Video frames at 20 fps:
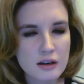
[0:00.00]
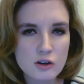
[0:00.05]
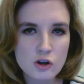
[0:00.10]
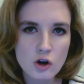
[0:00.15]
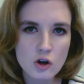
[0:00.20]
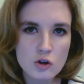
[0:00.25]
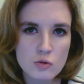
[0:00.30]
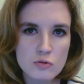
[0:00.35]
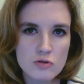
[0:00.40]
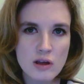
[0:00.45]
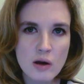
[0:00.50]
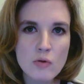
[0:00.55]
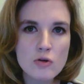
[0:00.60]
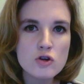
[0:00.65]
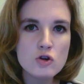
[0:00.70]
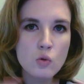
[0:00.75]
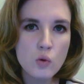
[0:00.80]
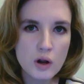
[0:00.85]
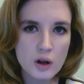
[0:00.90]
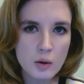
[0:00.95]
You know, you say what
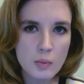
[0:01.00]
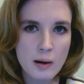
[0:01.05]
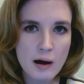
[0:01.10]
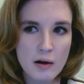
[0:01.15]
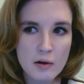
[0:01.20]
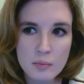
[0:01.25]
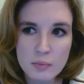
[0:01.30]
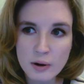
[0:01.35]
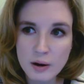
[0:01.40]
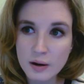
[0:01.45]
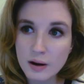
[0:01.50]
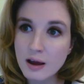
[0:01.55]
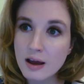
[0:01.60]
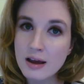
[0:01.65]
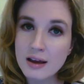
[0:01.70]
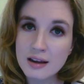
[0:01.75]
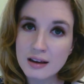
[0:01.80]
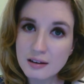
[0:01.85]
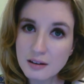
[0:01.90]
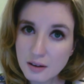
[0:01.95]
you will about him, but
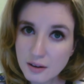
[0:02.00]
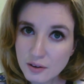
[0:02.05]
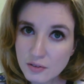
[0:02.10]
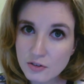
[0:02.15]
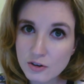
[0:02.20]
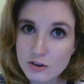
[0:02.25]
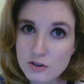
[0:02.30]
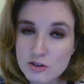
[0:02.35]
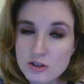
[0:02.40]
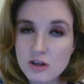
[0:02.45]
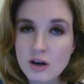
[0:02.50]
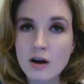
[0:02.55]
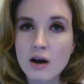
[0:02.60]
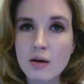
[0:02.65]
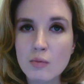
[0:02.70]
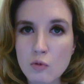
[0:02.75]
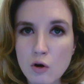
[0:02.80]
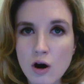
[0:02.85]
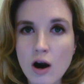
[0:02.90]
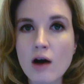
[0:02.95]
he delivers
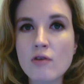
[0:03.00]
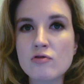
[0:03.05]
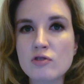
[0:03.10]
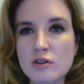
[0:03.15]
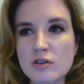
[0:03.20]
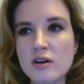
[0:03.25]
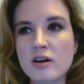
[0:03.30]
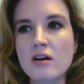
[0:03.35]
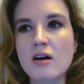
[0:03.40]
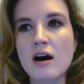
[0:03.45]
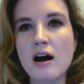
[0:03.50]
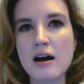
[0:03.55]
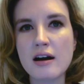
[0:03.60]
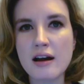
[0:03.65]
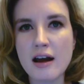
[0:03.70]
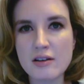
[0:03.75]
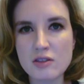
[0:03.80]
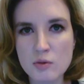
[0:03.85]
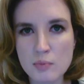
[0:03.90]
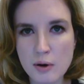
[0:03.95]
more often than not
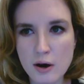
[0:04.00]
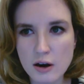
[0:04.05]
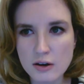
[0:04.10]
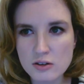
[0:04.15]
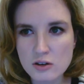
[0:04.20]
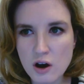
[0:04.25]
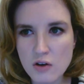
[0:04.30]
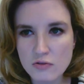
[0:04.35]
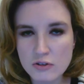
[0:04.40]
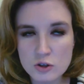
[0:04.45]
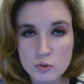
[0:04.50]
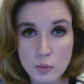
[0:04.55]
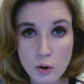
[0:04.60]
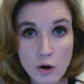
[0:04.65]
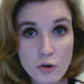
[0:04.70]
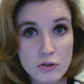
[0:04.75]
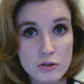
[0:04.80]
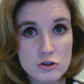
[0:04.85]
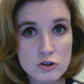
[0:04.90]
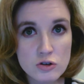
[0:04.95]
at the box office,
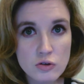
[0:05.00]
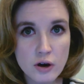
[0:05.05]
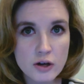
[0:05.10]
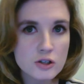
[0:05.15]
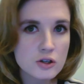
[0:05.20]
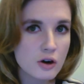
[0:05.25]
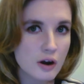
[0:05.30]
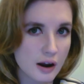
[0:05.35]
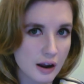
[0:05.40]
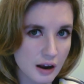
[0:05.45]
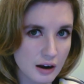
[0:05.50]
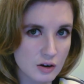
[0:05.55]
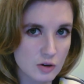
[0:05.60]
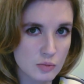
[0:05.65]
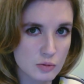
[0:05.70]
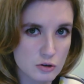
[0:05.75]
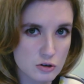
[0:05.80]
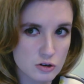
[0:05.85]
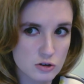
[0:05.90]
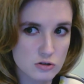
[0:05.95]
both as a director and a
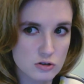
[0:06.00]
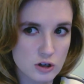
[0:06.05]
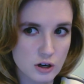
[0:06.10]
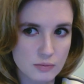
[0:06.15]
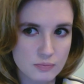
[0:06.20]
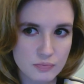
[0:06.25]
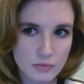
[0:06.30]
producer.